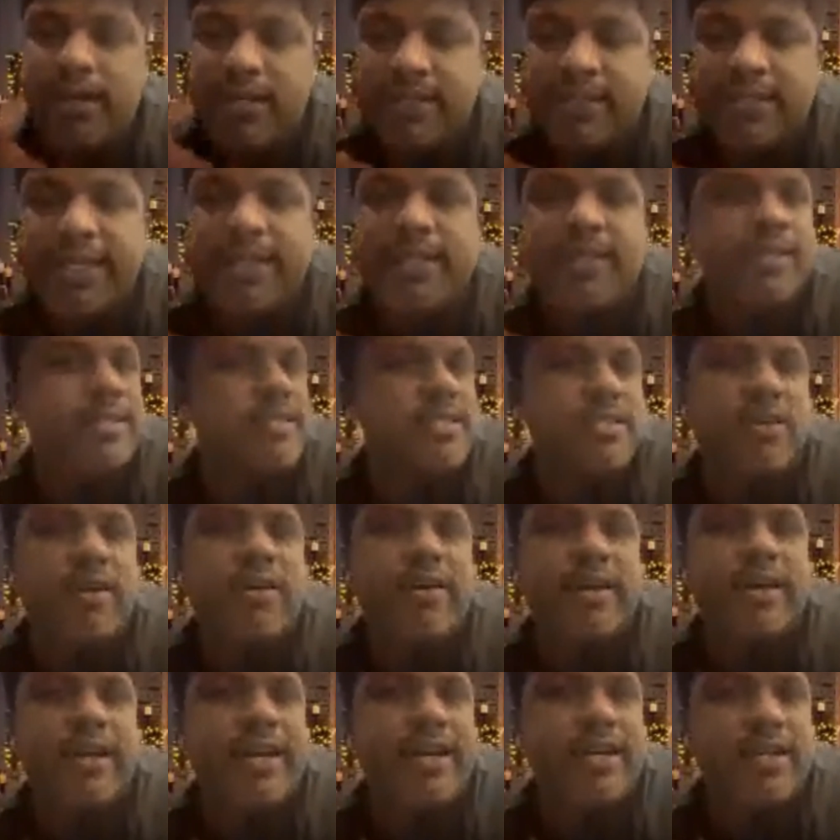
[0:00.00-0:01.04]
and see this is
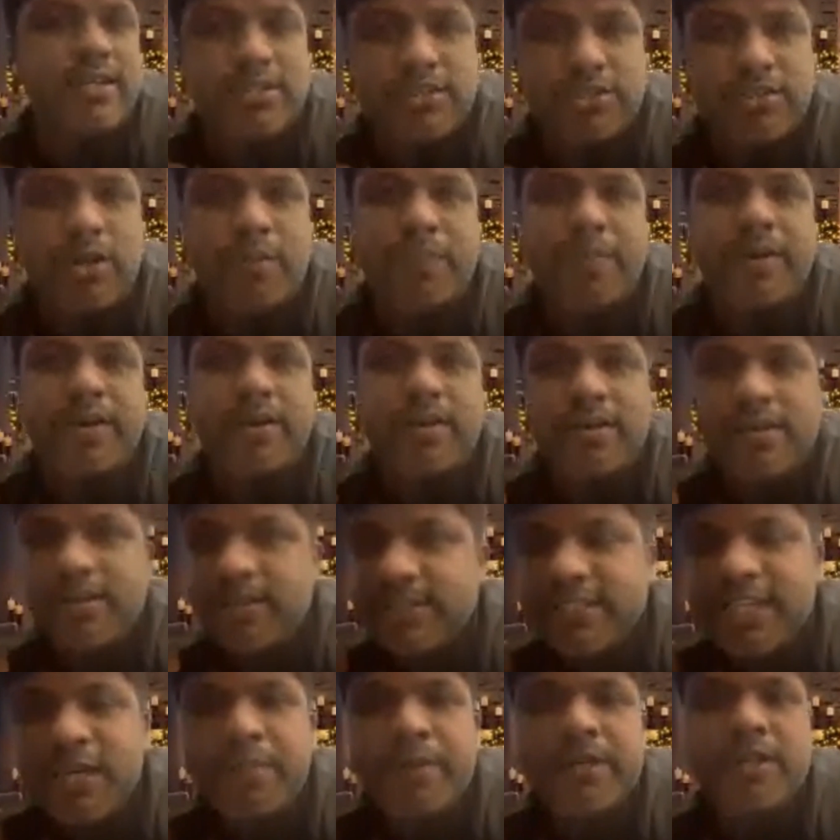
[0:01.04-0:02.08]
not right. Stop it.
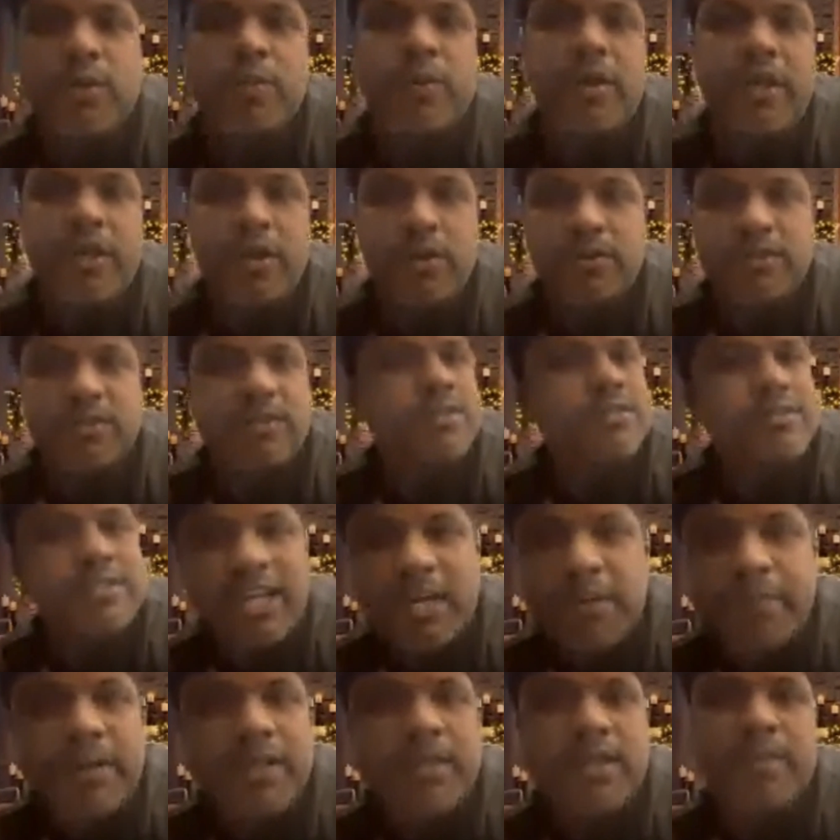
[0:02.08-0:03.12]
Send me the videos.
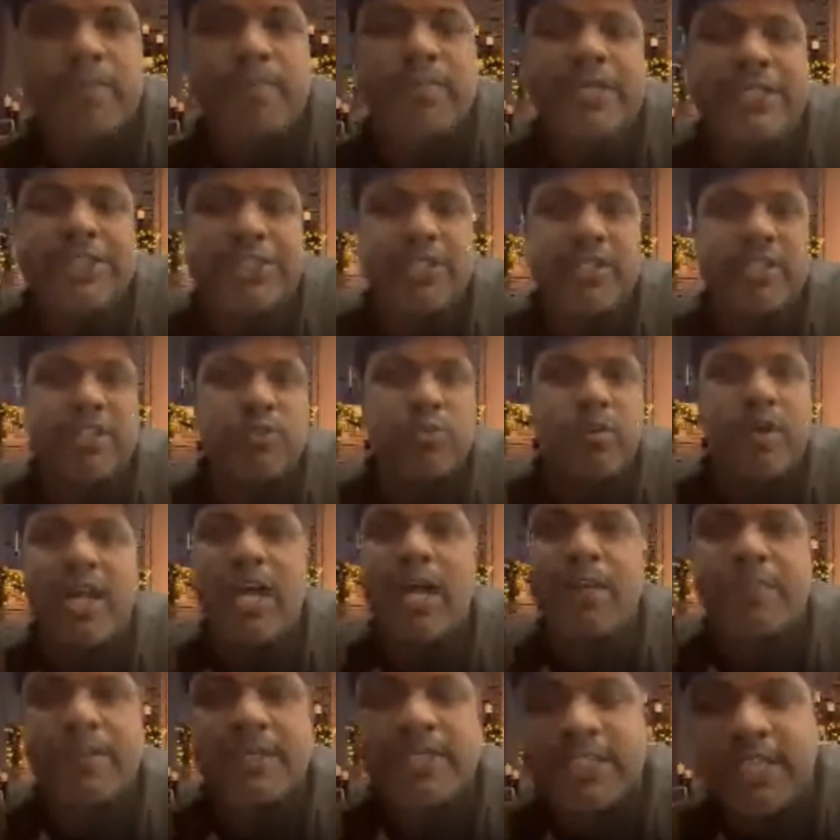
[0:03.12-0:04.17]
Send me the pictures. What
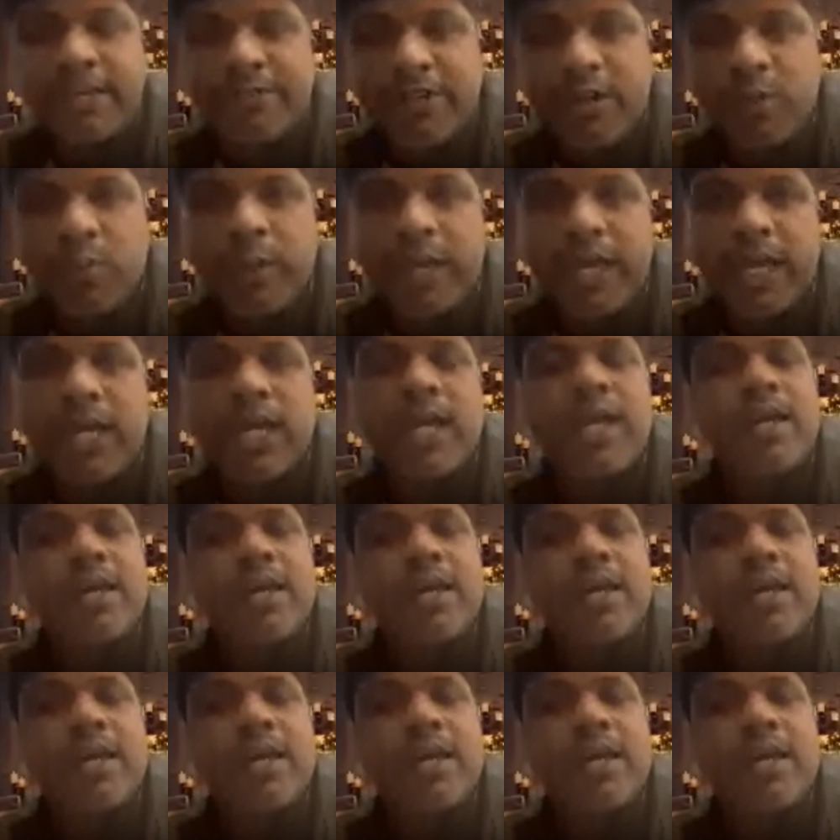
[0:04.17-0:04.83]
happens at every week.